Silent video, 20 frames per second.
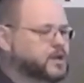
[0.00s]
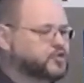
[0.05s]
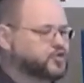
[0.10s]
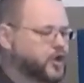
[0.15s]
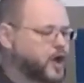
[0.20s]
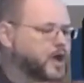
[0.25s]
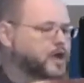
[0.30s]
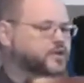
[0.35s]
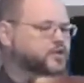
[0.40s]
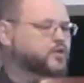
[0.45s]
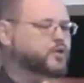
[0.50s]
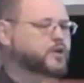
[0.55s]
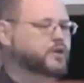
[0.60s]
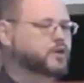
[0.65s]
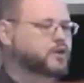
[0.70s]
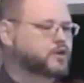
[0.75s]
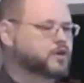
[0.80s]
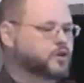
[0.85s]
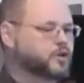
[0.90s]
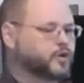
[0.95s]
tried to
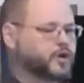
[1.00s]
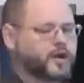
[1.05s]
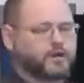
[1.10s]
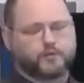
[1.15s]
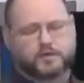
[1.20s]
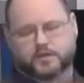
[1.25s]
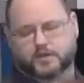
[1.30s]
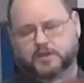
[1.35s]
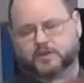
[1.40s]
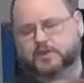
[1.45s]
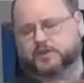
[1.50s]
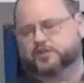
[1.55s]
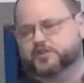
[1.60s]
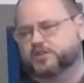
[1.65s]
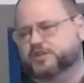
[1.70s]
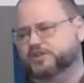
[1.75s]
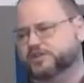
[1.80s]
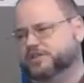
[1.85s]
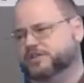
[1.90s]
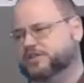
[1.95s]
include everything that
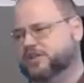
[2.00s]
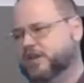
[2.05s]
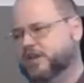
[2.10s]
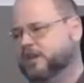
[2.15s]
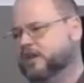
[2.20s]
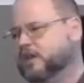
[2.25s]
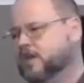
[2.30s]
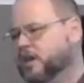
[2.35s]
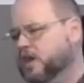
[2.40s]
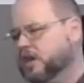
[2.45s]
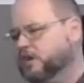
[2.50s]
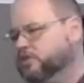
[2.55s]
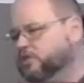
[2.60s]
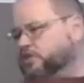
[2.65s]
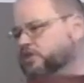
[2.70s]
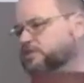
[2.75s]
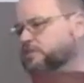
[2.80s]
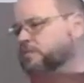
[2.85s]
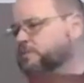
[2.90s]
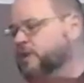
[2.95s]
Jesus did in
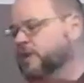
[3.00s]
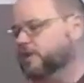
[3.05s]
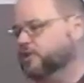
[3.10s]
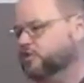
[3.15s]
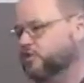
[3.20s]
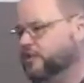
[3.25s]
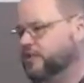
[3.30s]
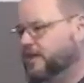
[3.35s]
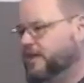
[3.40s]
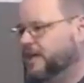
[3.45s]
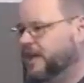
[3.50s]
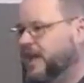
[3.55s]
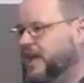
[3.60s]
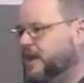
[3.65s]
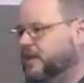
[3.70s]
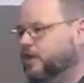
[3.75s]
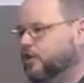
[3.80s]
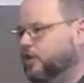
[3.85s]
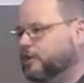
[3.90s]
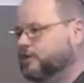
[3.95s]
just the ministry that he
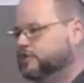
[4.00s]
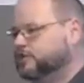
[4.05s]
had here on